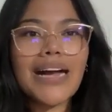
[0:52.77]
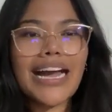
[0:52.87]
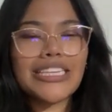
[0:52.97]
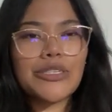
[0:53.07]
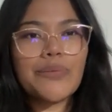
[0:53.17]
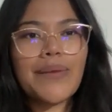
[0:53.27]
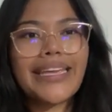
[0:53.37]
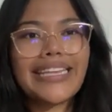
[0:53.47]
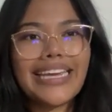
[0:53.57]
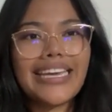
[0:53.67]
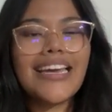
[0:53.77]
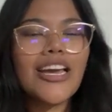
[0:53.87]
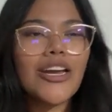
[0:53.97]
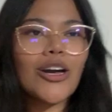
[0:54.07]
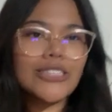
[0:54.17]
I do mainly
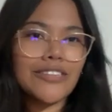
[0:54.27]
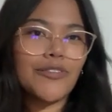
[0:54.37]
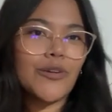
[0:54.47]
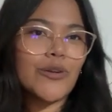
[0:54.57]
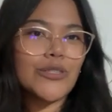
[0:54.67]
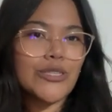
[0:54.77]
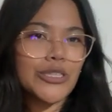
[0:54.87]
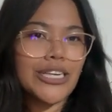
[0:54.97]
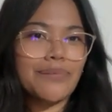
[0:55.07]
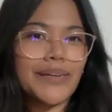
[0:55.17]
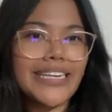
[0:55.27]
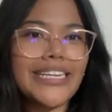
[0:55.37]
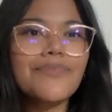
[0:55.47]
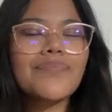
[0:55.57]
content for social media